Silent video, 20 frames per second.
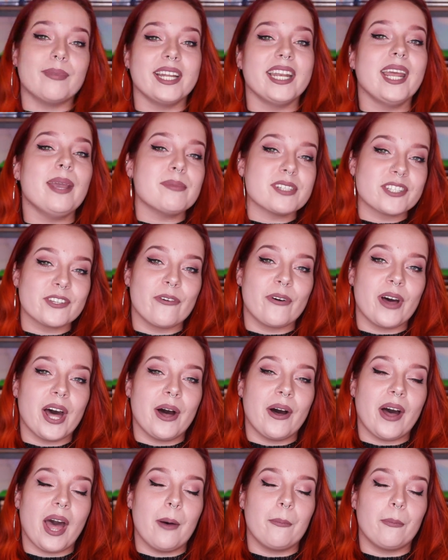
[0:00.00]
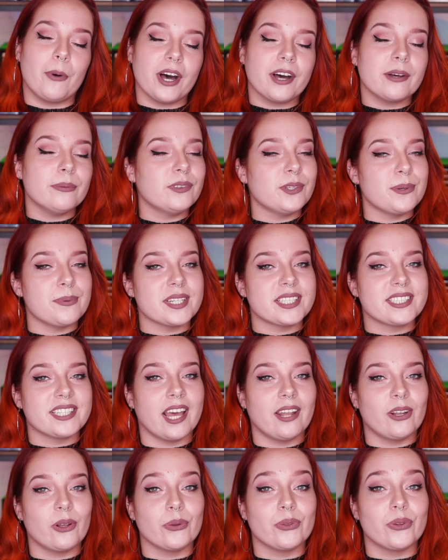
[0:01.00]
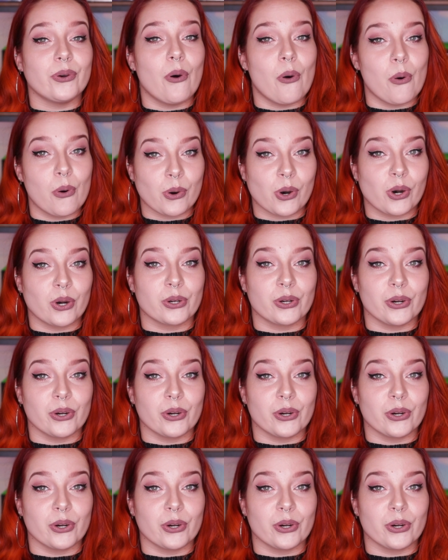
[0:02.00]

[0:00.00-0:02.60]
my name is Noelle and welcome to my channel, The Horror